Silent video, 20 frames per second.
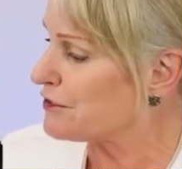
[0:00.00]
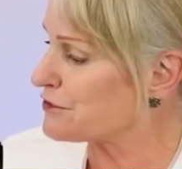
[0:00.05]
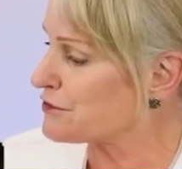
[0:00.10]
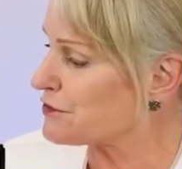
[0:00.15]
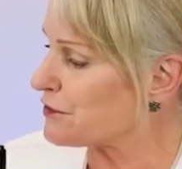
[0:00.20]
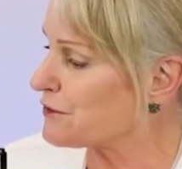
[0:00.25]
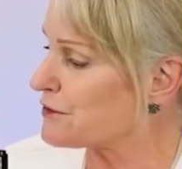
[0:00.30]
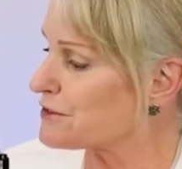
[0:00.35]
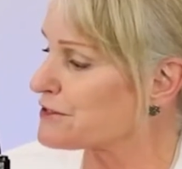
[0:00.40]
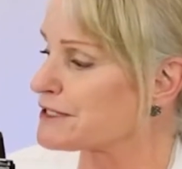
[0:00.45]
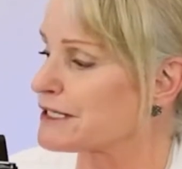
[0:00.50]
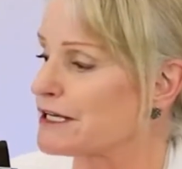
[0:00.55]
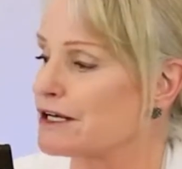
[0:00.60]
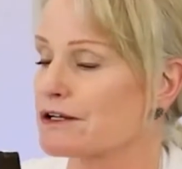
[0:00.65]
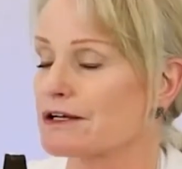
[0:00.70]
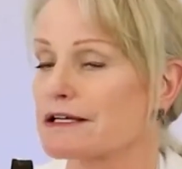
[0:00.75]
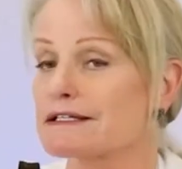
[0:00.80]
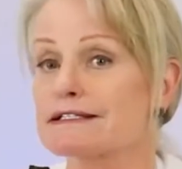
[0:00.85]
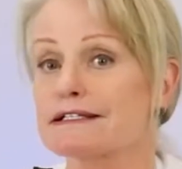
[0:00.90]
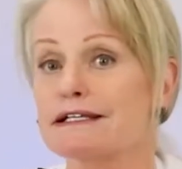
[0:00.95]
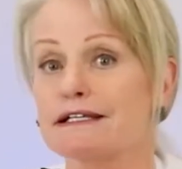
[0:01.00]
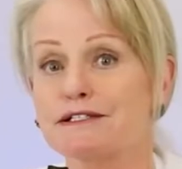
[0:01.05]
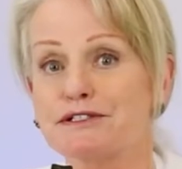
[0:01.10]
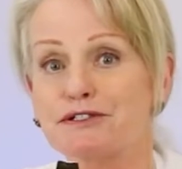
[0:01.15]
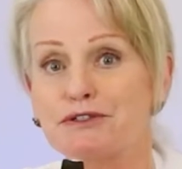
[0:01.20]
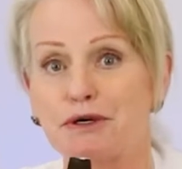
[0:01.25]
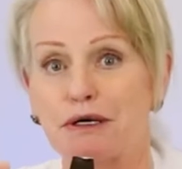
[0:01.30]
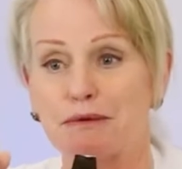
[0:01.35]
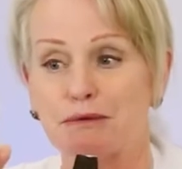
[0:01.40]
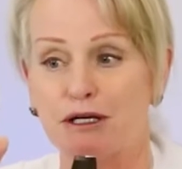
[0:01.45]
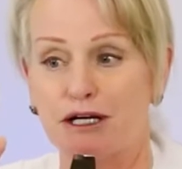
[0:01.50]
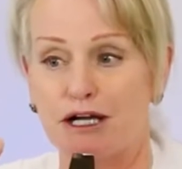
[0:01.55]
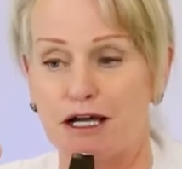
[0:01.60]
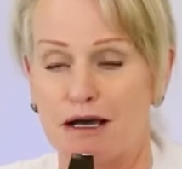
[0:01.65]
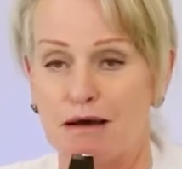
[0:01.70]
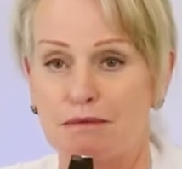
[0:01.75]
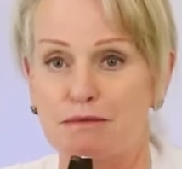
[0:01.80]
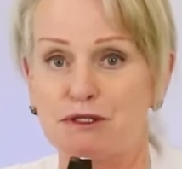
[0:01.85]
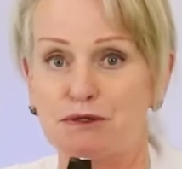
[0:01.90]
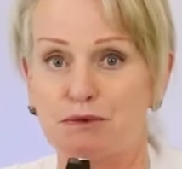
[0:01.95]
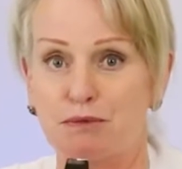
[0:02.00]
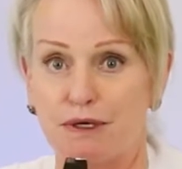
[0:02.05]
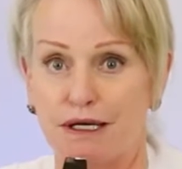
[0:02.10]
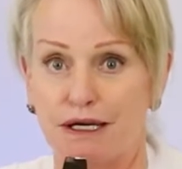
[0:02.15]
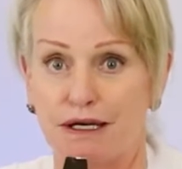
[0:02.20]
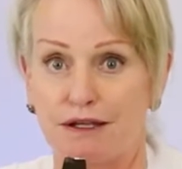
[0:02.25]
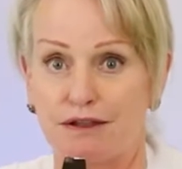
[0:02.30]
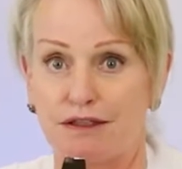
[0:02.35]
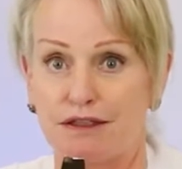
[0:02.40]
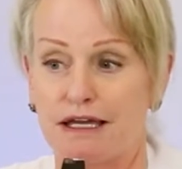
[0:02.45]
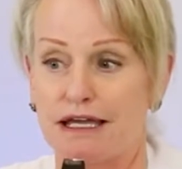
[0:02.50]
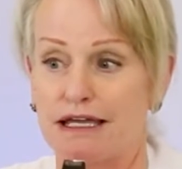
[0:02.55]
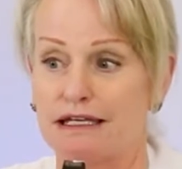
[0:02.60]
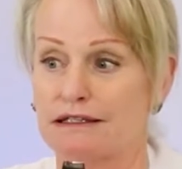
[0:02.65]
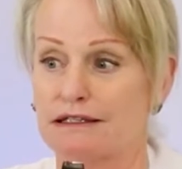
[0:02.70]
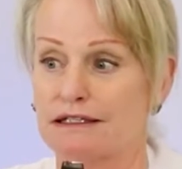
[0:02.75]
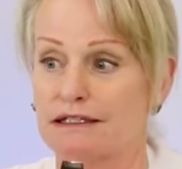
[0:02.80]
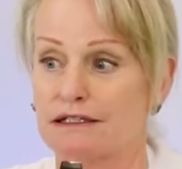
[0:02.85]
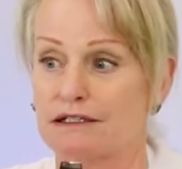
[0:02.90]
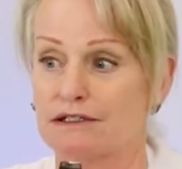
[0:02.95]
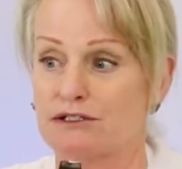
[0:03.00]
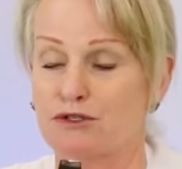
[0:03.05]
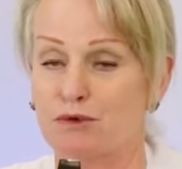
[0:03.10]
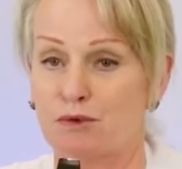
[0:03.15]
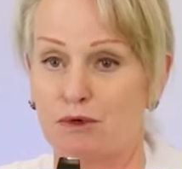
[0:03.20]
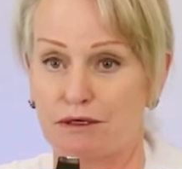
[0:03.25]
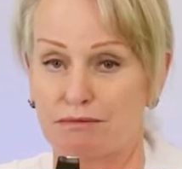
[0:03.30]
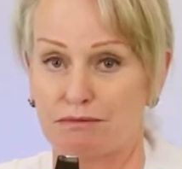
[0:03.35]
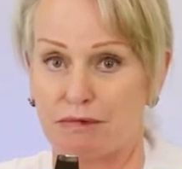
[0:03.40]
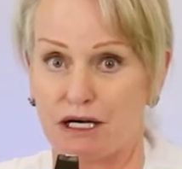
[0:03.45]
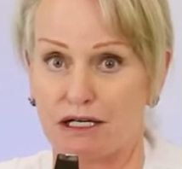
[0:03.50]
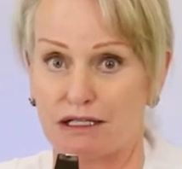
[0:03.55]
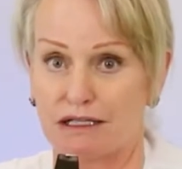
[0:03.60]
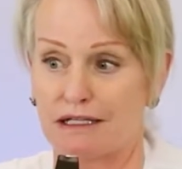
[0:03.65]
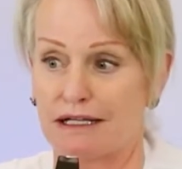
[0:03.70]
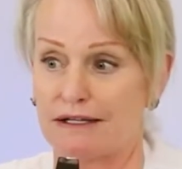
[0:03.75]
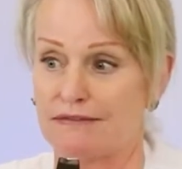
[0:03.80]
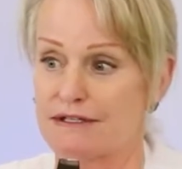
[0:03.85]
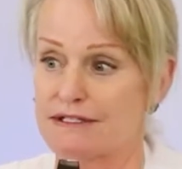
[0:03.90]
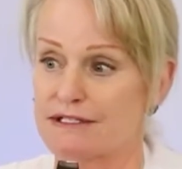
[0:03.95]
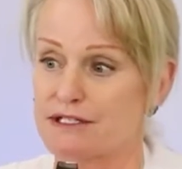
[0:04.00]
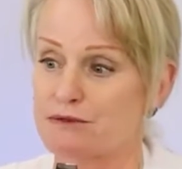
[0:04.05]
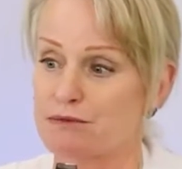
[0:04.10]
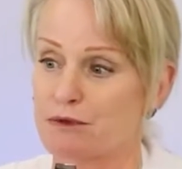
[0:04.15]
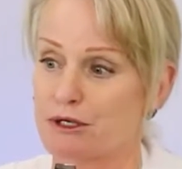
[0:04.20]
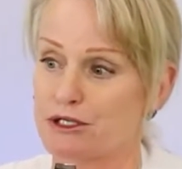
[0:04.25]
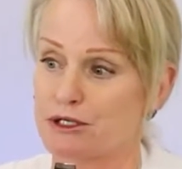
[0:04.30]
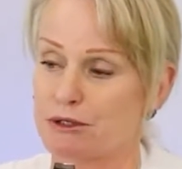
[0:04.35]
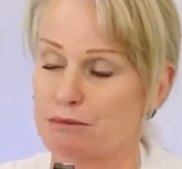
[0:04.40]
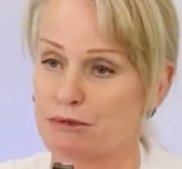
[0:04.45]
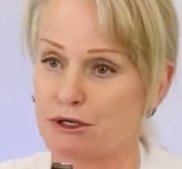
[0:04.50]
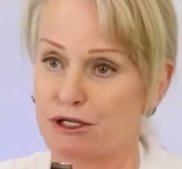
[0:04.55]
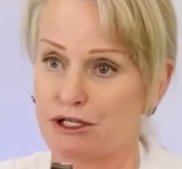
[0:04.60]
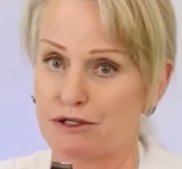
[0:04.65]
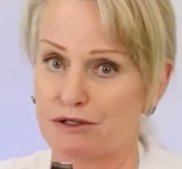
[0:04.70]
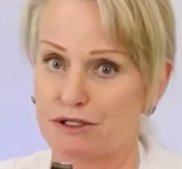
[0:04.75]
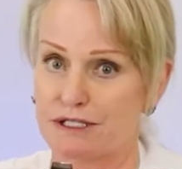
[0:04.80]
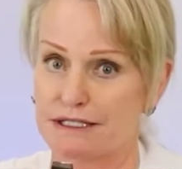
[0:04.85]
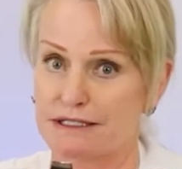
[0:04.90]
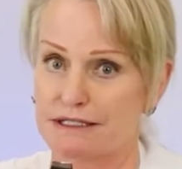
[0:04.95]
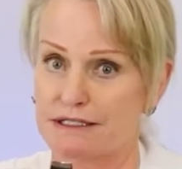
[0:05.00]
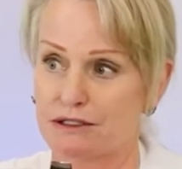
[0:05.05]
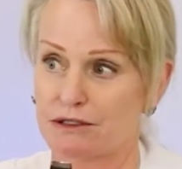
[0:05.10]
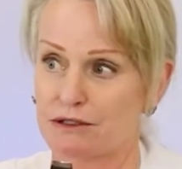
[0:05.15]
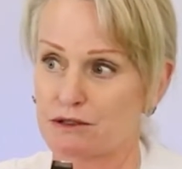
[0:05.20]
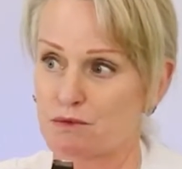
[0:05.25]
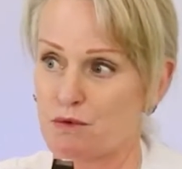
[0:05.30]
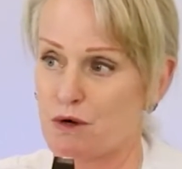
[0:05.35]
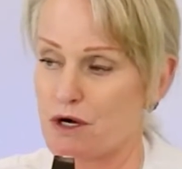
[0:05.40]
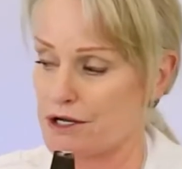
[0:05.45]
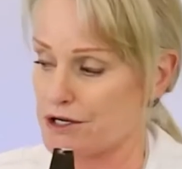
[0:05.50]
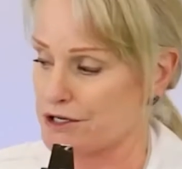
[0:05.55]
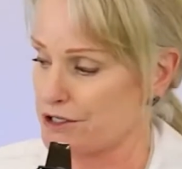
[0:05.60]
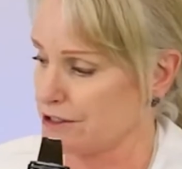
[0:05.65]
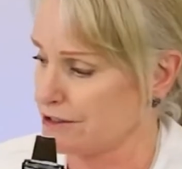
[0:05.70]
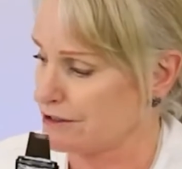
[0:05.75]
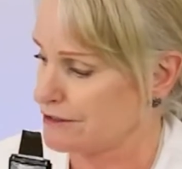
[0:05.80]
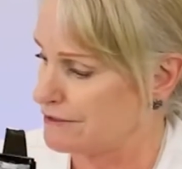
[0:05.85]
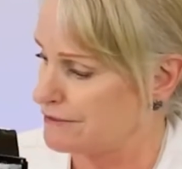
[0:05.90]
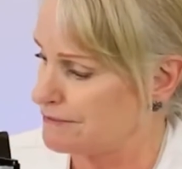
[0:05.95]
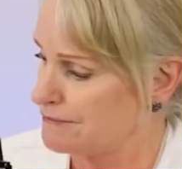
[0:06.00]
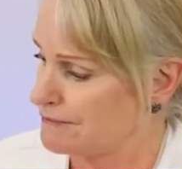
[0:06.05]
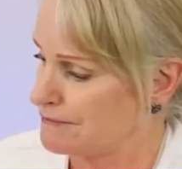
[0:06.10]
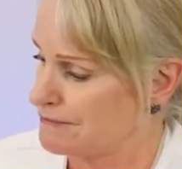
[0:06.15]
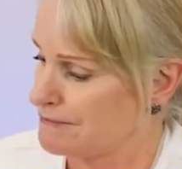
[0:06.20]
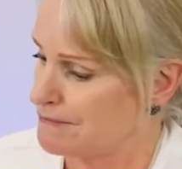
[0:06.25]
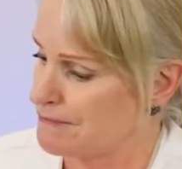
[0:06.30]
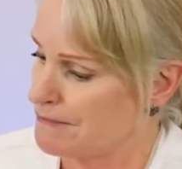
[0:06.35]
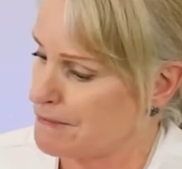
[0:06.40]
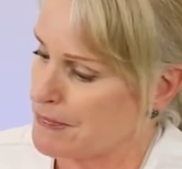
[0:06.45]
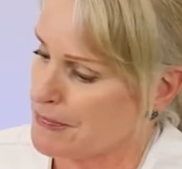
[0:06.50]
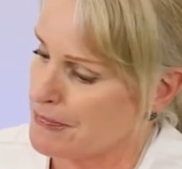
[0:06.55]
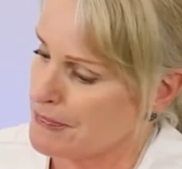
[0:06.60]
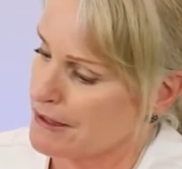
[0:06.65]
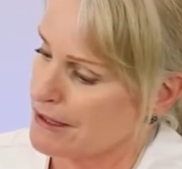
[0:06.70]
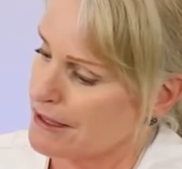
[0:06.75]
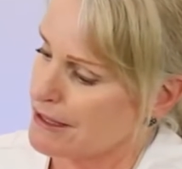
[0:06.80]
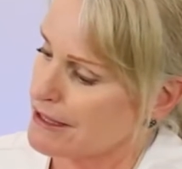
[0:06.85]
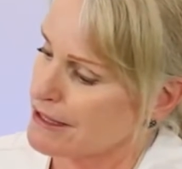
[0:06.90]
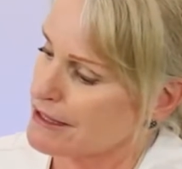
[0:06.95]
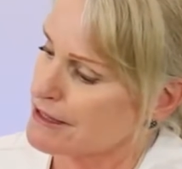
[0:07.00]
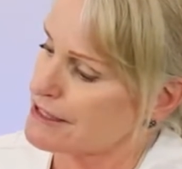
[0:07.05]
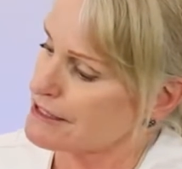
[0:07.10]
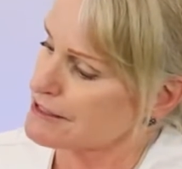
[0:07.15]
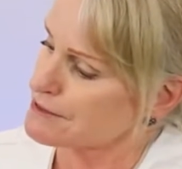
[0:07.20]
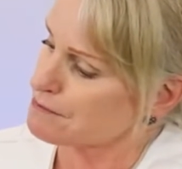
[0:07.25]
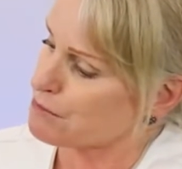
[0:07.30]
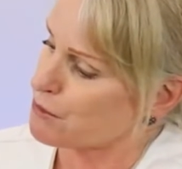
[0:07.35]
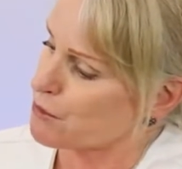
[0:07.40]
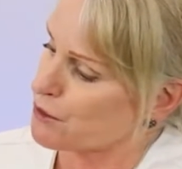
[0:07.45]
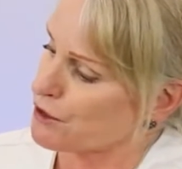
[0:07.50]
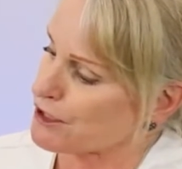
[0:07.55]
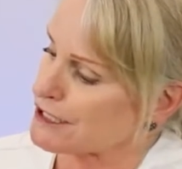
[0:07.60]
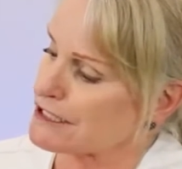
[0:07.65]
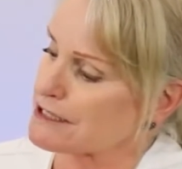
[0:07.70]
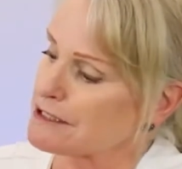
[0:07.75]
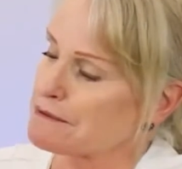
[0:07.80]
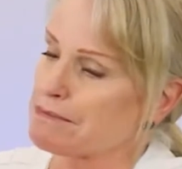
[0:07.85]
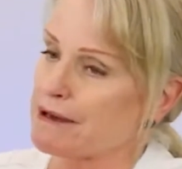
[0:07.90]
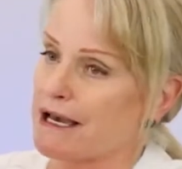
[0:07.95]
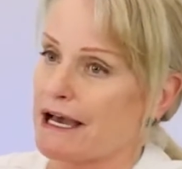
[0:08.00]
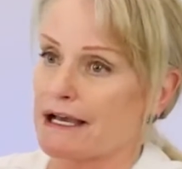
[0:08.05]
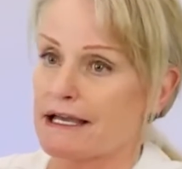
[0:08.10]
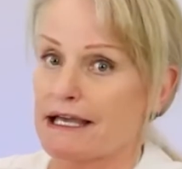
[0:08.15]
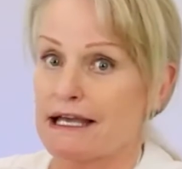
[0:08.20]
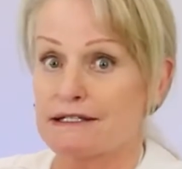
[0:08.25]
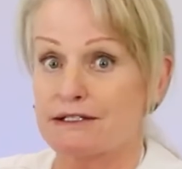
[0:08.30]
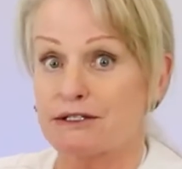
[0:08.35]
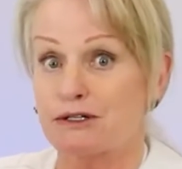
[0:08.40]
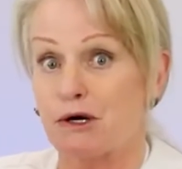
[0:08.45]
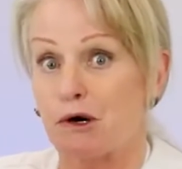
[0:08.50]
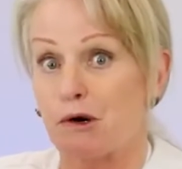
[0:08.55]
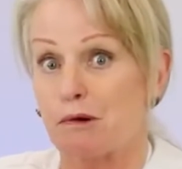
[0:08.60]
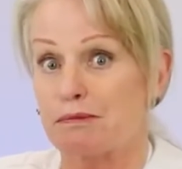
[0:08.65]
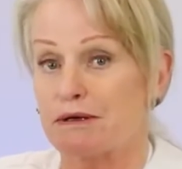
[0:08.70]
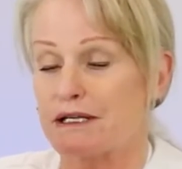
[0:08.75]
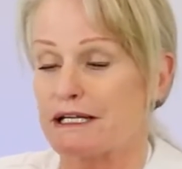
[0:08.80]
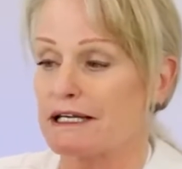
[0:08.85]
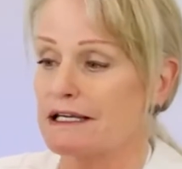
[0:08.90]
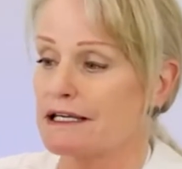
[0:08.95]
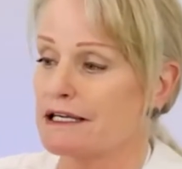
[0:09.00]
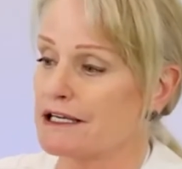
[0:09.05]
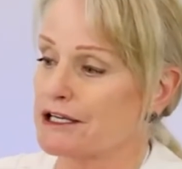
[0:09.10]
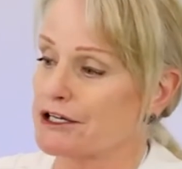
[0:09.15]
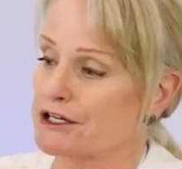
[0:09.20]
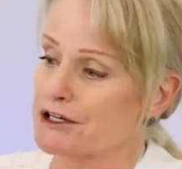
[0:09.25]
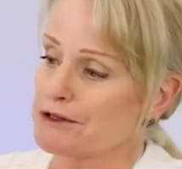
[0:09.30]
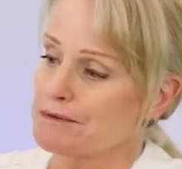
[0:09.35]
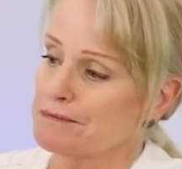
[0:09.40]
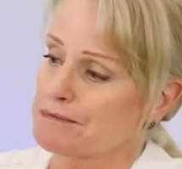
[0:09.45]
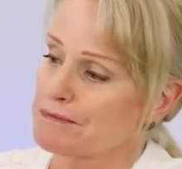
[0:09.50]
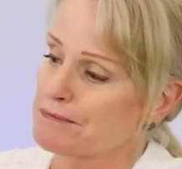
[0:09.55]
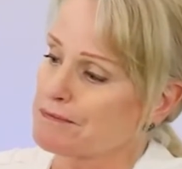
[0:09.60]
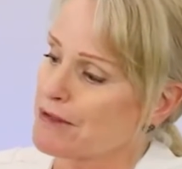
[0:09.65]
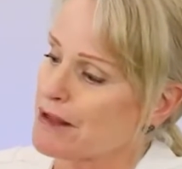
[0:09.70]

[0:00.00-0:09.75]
Your SonoSilk Skin Scrubber comes with a little squirt bottle, and this is where you'll put your distilled water. This port in the back has an opening here.